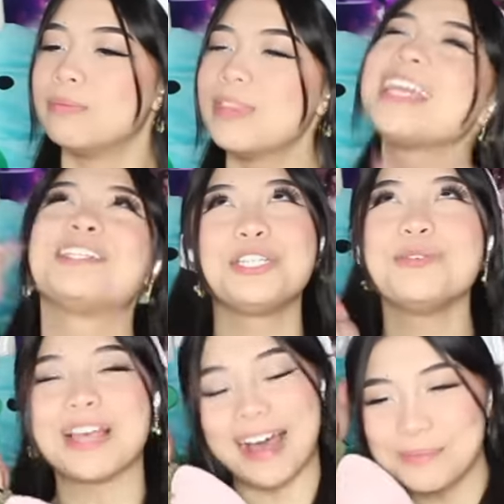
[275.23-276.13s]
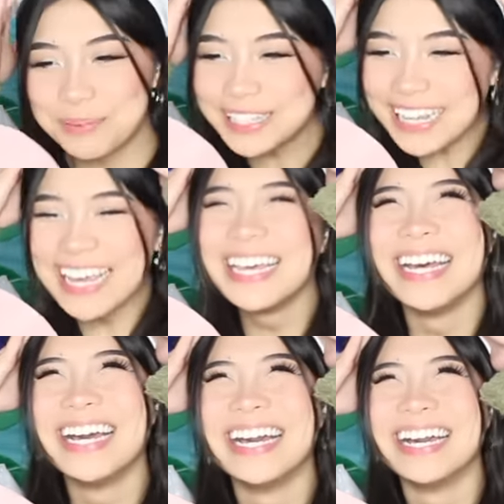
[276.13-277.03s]
Like, she was hot, but like,
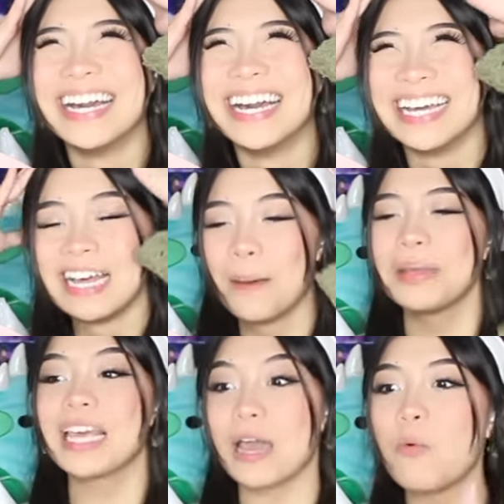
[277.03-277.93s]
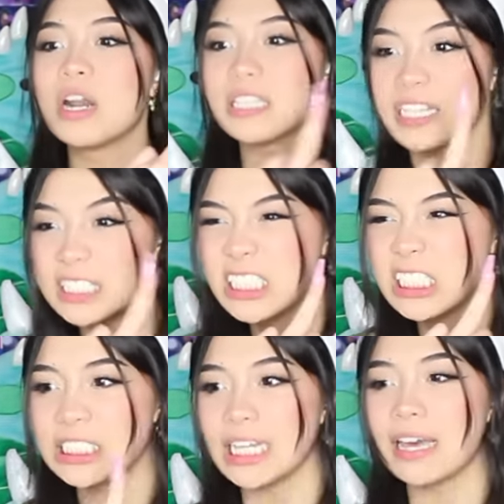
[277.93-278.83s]
but like, I wanted to
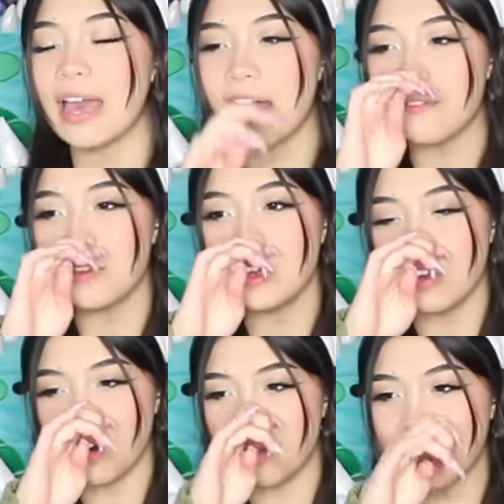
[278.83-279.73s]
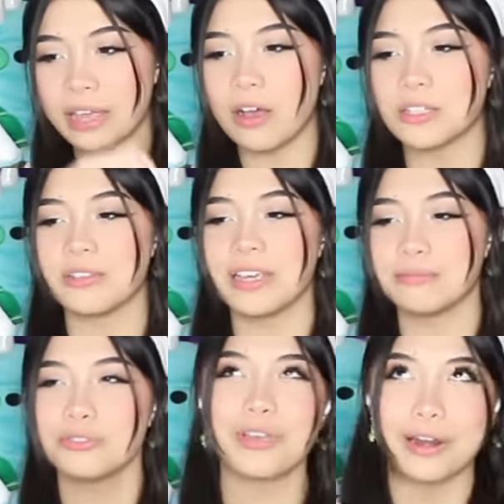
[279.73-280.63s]
like, F you, but like, also like,
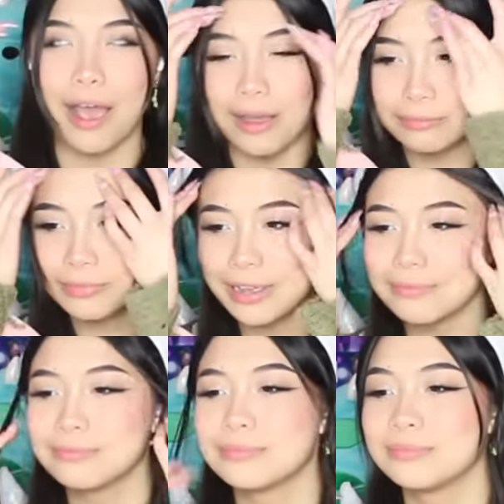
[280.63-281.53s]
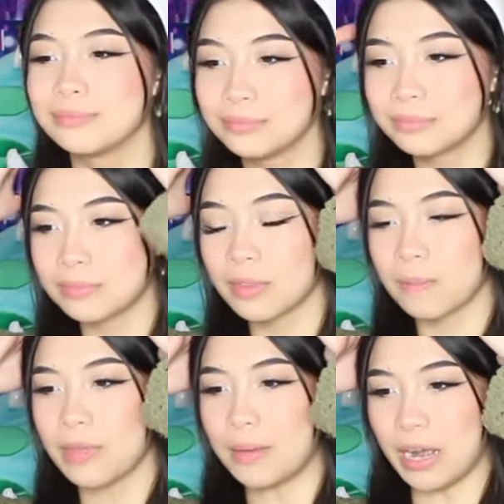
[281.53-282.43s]
she was kind of hot, yeah.
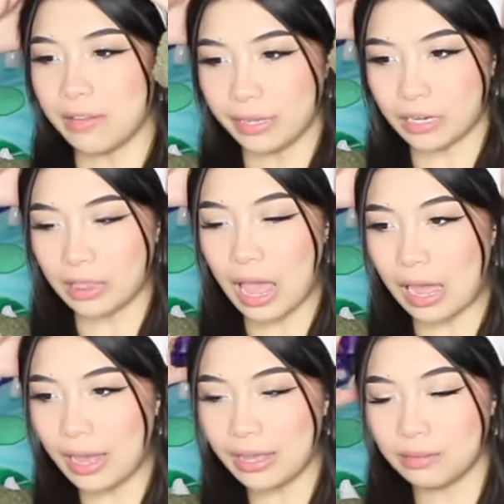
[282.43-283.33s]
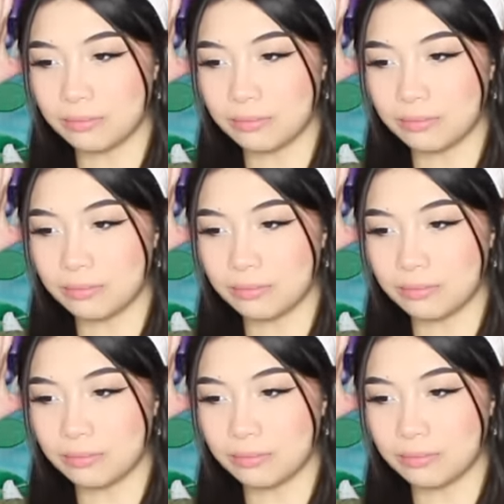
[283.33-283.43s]
I'm not even gonna lie.